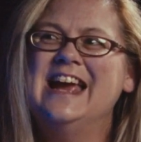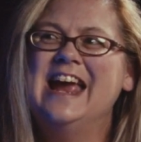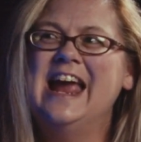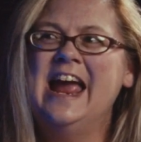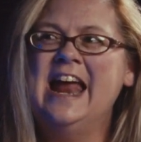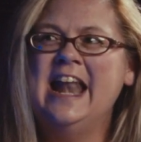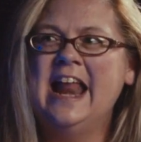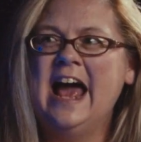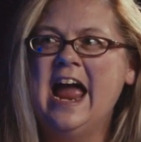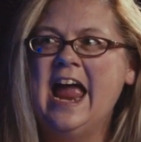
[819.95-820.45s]

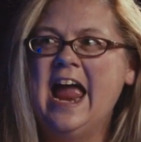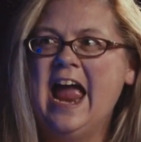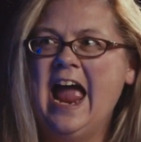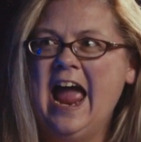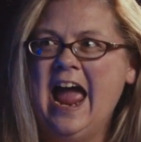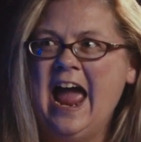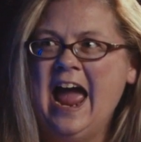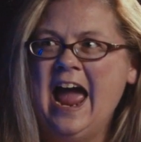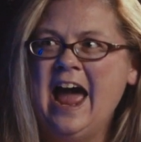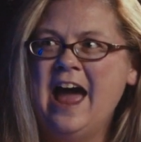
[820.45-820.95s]
and I
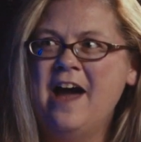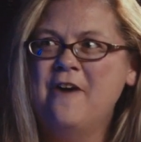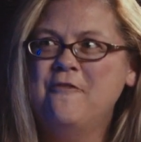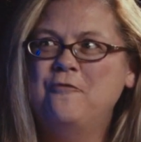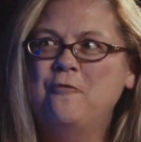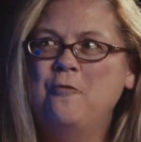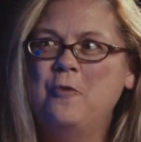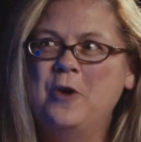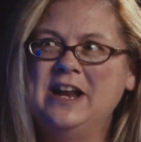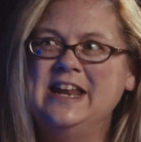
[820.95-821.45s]
have
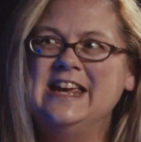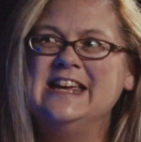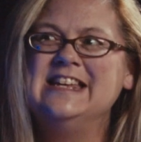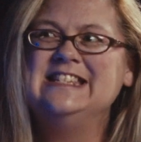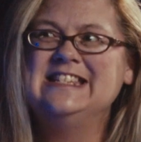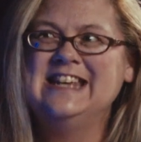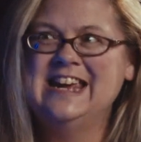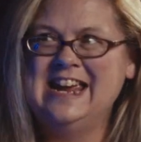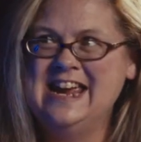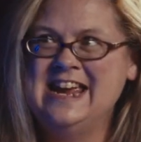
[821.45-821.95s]
what
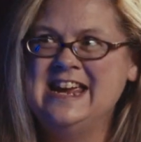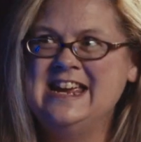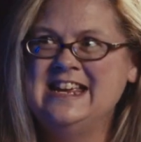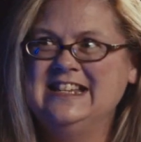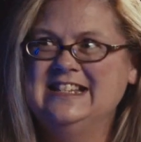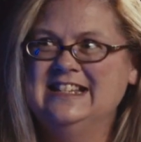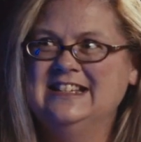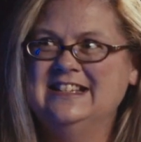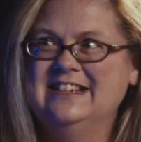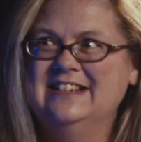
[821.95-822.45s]
it
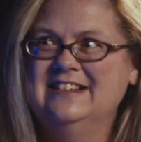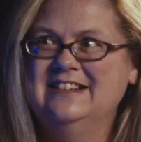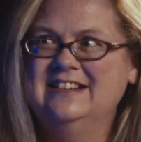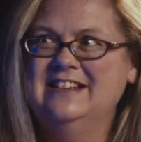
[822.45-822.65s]
takes